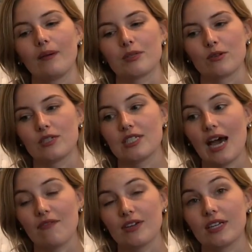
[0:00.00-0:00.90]
So
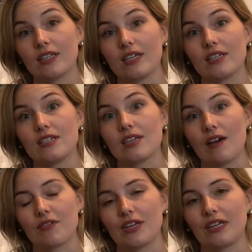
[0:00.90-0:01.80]
definitely
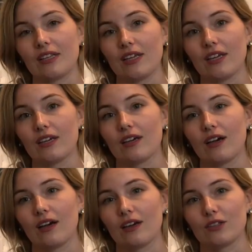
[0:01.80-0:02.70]

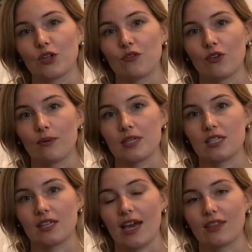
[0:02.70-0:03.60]
look forward
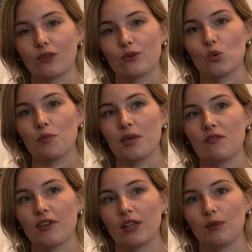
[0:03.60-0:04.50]
to that. Those will be
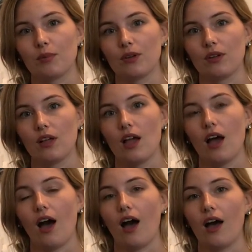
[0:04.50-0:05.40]
available
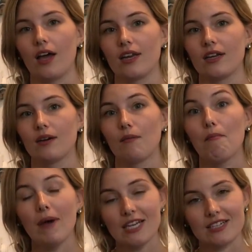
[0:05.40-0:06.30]
on
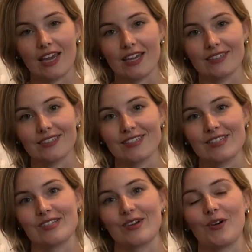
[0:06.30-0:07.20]
Monday.
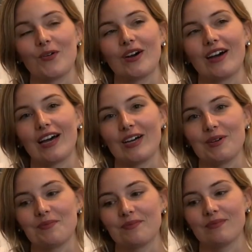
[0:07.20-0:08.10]
So
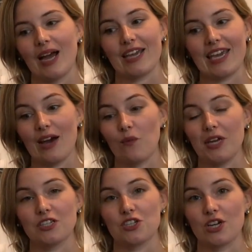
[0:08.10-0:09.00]
I can't
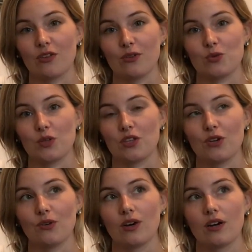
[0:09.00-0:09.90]
wait to share those with
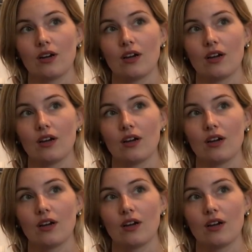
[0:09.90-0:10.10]
you.